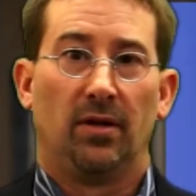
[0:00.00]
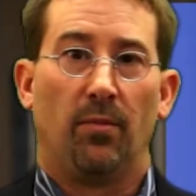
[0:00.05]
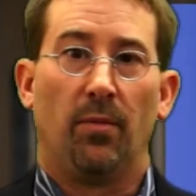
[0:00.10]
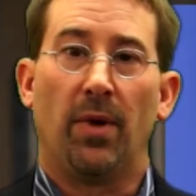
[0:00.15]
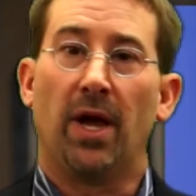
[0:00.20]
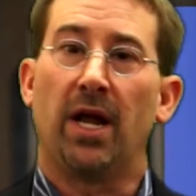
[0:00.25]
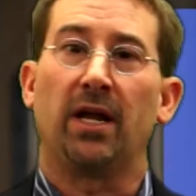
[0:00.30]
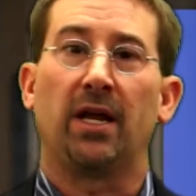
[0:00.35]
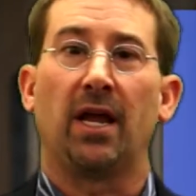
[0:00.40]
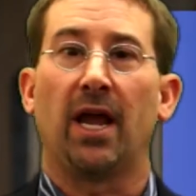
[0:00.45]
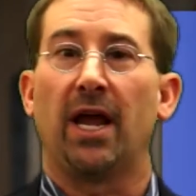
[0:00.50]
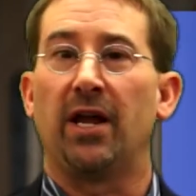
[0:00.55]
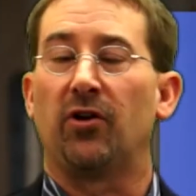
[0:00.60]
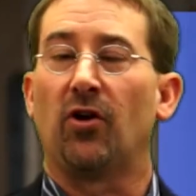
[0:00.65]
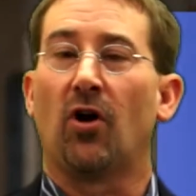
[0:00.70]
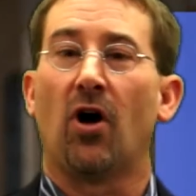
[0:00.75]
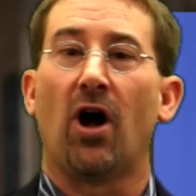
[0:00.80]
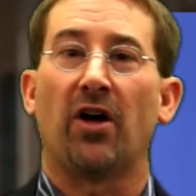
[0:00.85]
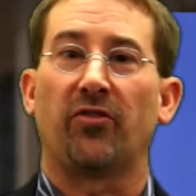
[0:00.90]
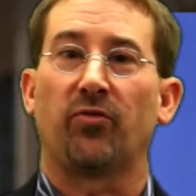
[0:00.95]
Medicaid
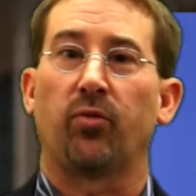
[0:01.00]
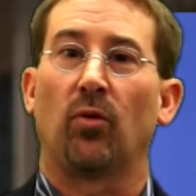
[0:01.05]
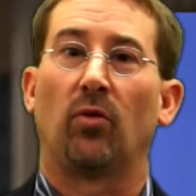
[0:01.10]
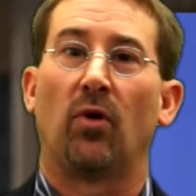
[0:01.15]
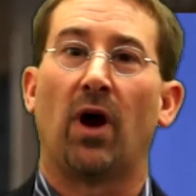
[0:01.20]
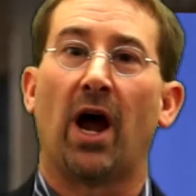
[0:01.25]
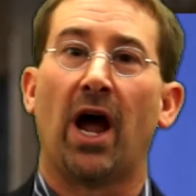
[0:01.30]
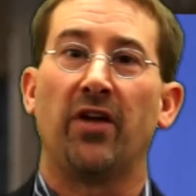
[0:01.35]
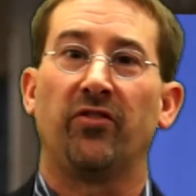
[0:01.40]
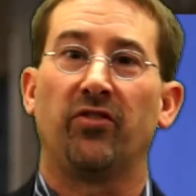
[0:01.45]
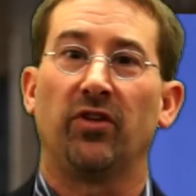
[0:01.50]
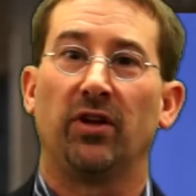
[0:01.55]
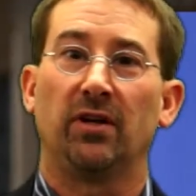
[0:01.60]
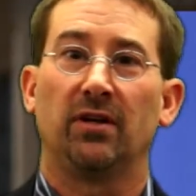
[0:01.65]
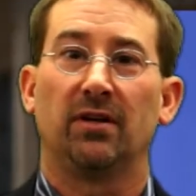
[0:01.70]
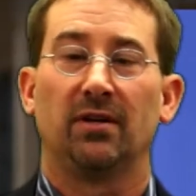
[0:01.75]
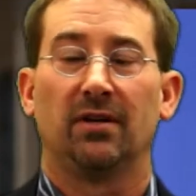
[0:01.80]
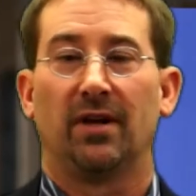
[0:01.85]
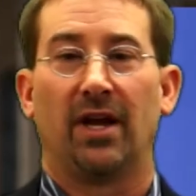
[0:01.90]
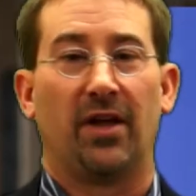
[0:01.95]
costs were
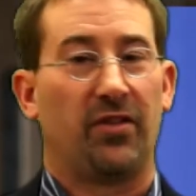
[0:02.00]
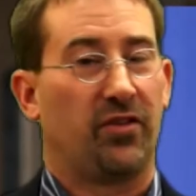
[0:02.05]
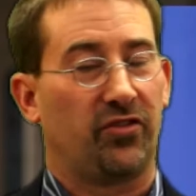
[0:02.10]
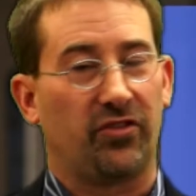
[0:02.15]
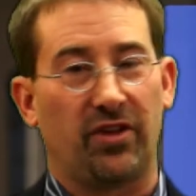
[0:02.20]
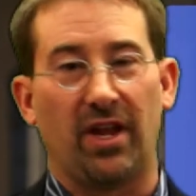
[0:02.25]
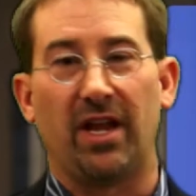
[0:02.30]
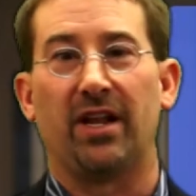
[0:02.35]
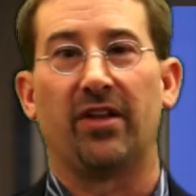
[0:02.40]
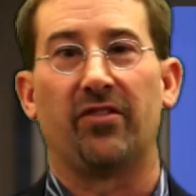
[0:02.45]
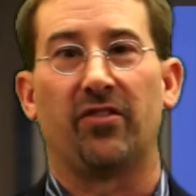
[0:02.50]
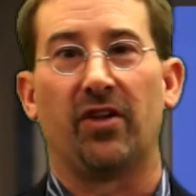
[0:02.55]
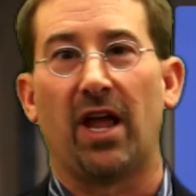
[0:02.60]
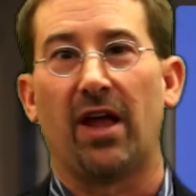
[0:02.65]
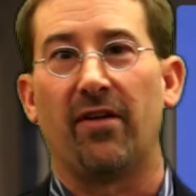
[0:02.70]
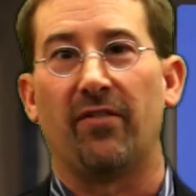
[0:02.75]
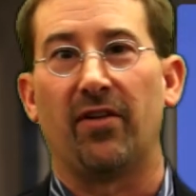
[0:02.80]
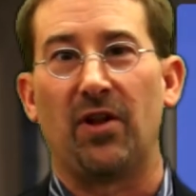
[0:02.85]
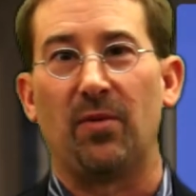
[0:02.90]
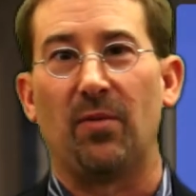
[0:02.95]
rising, and the state doesn't
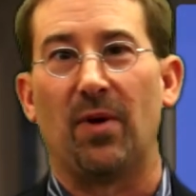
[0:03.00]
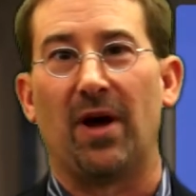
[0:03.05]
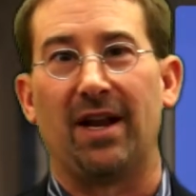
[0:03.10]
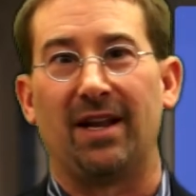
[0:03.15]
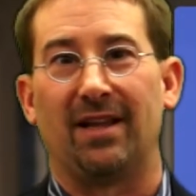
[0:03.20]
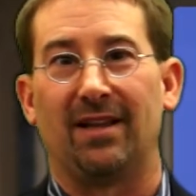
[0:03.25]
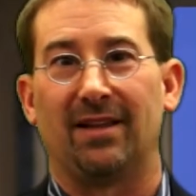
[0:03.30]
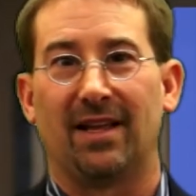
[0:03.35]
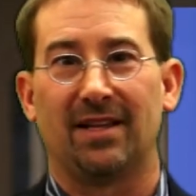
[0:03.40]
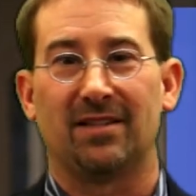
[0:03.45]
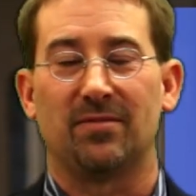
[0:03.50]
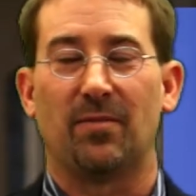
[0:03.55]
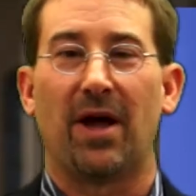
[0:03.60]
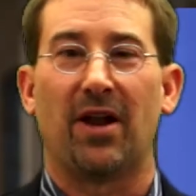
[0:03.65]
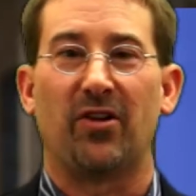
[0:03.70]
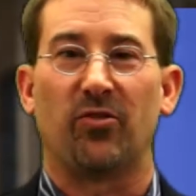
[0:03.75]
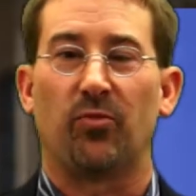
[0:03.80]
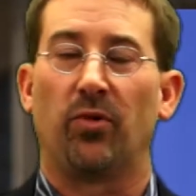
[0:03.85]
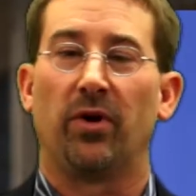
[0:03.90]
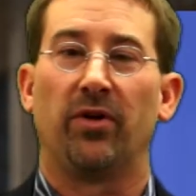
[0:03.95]
have any money. That's
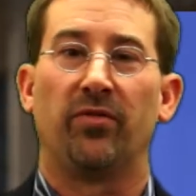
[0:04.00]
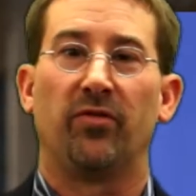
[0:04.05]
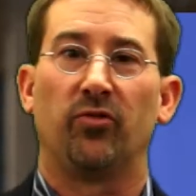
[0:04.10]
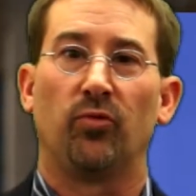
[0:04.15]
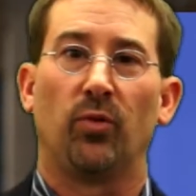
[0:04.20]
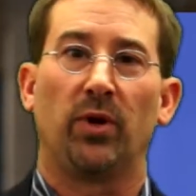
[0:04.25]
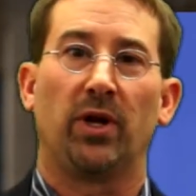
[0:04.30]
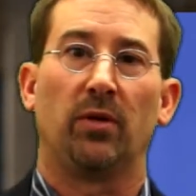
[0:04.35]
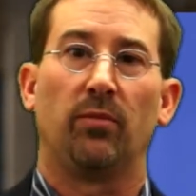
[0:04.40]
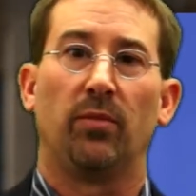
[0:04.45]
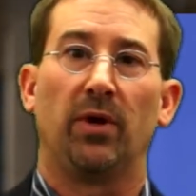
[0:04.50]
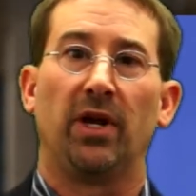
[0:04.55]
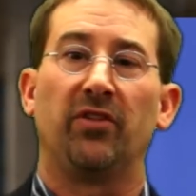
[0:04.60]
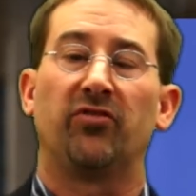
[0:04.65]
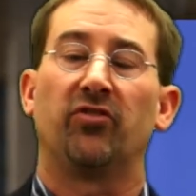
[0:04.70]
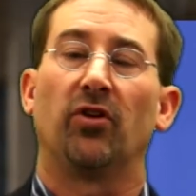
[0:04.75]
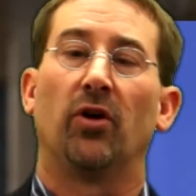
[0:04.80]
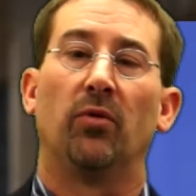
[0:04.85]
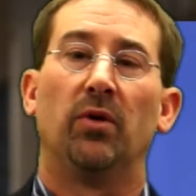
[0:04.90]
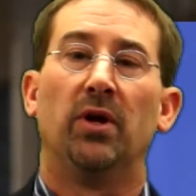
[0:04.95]
about as brief as we can be.
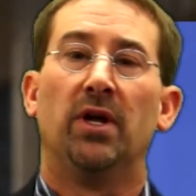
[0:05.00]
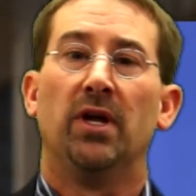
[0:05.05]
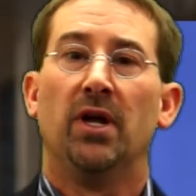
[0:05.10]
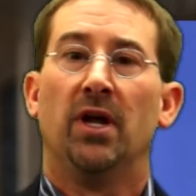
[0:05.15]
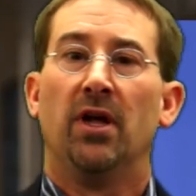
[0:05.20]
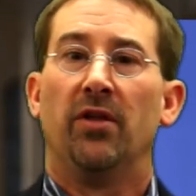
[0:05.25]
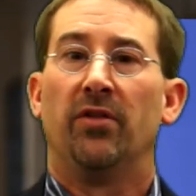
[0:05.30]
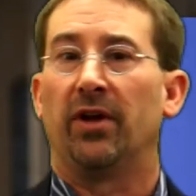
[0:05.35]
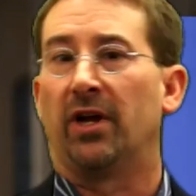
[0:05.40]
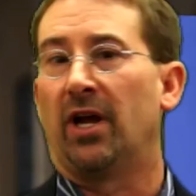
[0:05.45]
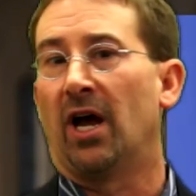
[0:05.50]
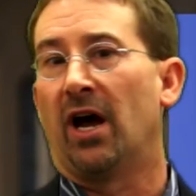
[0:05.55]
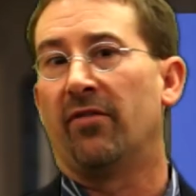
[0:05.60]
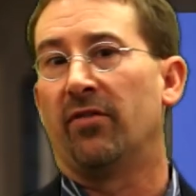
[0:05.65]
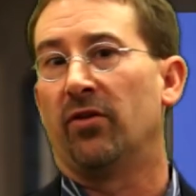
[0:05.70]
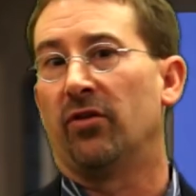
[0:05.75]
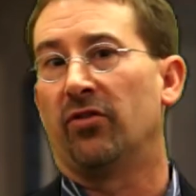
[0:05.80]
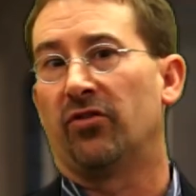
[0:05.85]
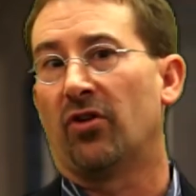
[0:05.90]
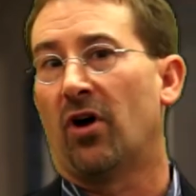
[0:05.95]
So the
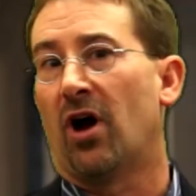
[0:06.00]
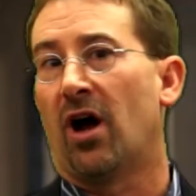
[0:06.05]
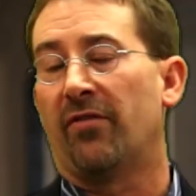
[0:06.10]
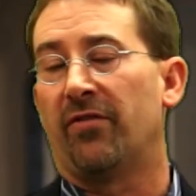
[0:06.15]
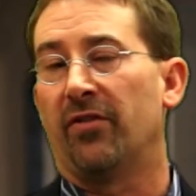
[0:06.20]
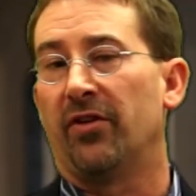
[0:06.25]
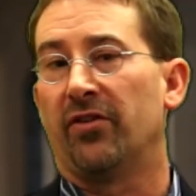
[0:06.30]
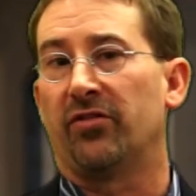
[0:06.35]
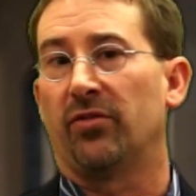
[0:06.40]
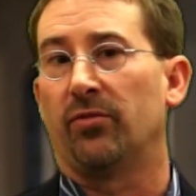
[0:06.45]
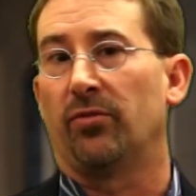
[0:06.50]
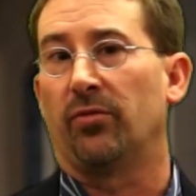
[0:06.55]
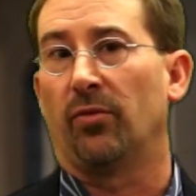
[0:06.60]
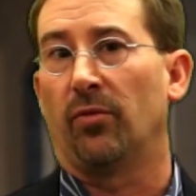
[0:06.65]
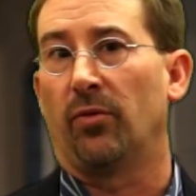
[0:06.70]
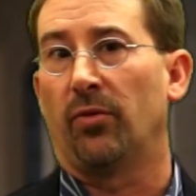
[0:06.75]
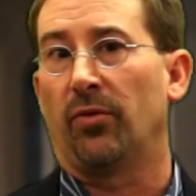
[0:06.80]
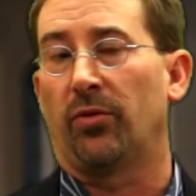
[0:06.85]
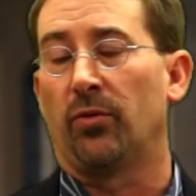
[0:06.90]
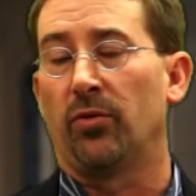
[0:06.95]
governor's office,
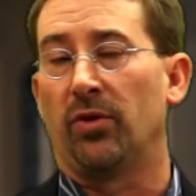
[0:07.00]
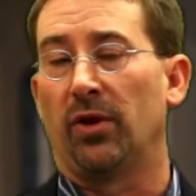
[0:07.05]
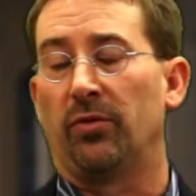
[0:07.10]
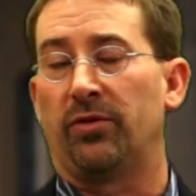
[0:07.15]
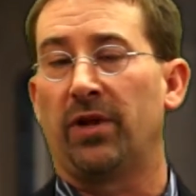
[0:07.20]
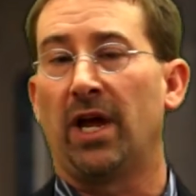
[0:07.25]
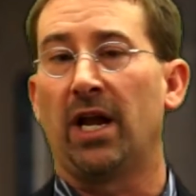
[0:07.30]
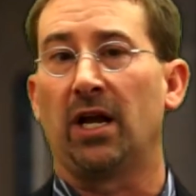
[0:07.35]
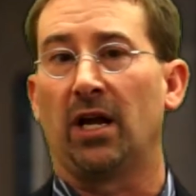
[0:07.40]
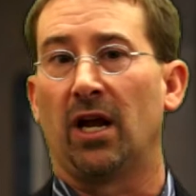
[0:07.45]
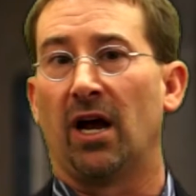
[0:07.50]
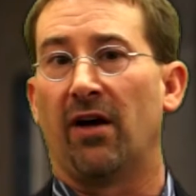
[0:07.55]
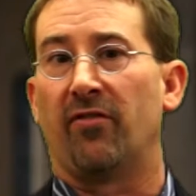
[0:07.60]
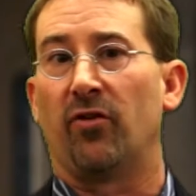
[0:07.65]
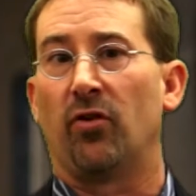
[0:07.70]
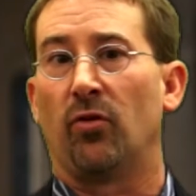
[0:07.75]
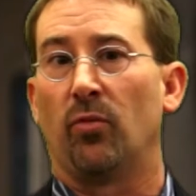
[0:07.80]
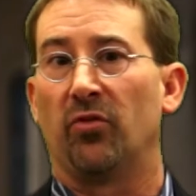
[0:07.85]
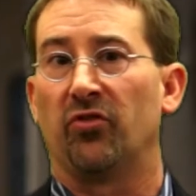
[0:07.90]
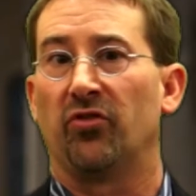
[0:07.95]
through the lieutenant
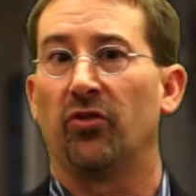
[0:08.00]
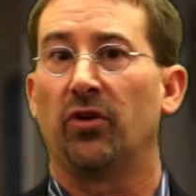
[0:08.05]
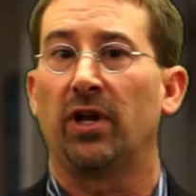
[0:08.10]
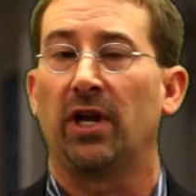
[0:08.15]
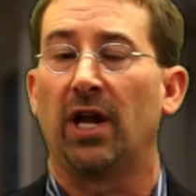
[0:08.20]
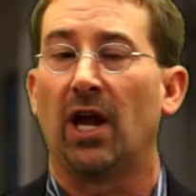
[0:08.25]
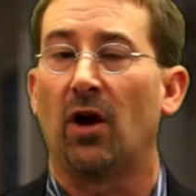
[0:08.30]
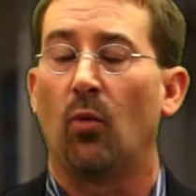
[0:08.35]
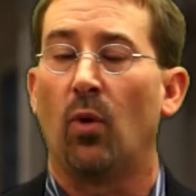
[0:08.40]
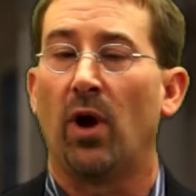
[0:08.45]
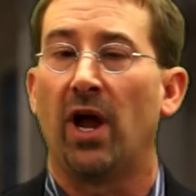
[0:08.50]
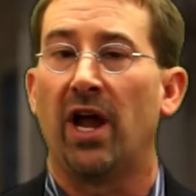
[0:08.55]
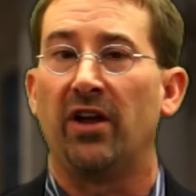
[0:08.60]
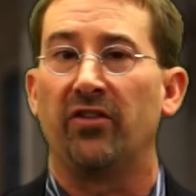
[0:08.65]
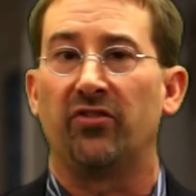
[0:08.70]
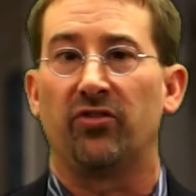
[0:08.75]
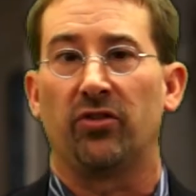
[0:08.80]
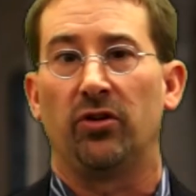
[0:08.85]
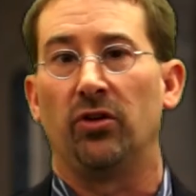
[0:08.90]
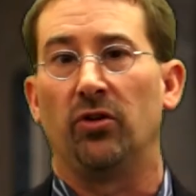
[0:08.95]
governor, was looking at
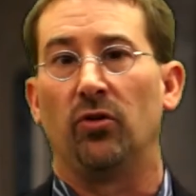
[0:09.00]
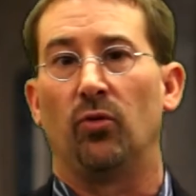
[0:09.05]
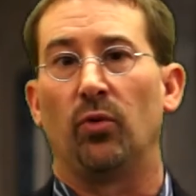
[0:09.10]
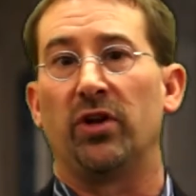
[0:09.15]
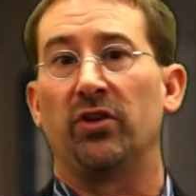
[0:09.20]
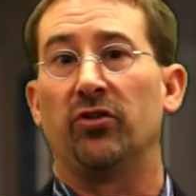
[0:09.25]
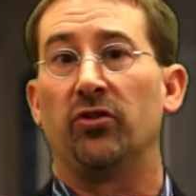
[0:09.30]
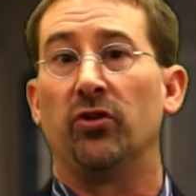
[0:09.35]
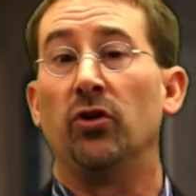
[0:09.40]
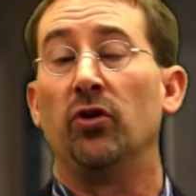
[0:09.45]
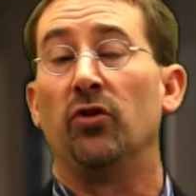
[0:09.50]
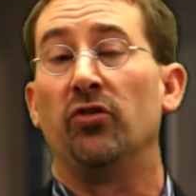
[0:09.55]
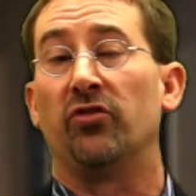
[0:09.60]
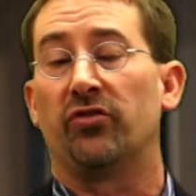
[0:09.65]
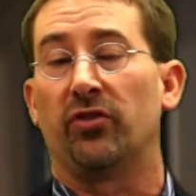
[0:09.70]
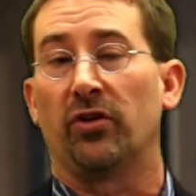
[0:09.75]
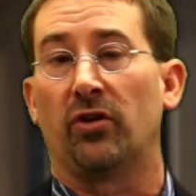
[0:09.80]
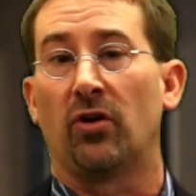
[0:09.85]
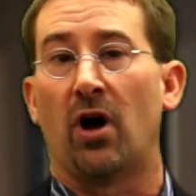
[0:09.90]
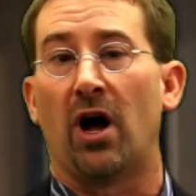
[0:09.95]
ways to reduce
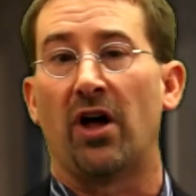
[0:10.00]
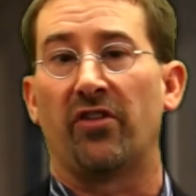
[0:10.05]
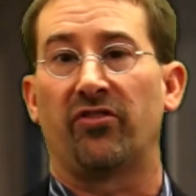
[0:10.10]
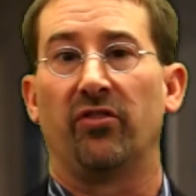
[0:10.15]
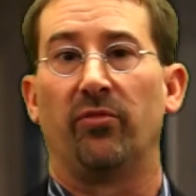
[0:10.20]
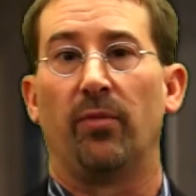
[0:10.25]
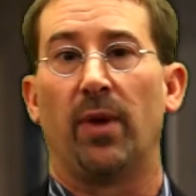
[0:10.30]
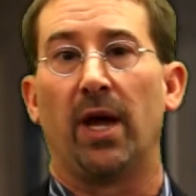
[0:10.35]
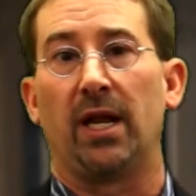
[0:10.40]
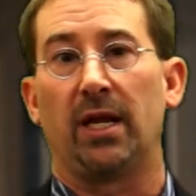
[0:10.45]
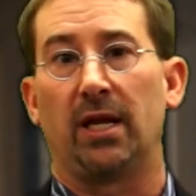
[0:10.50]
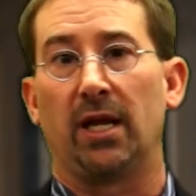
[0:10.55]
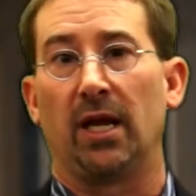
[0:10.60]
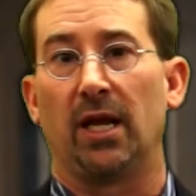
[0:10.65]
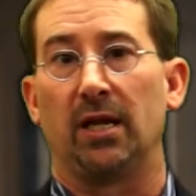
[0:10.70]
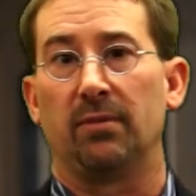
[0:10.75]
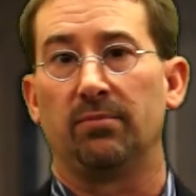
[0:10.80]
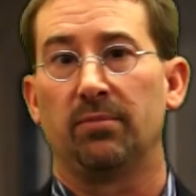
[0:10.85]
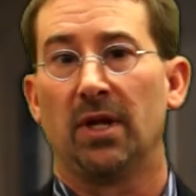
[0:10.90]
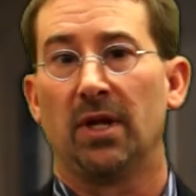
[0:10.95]
the cost of Medicaid.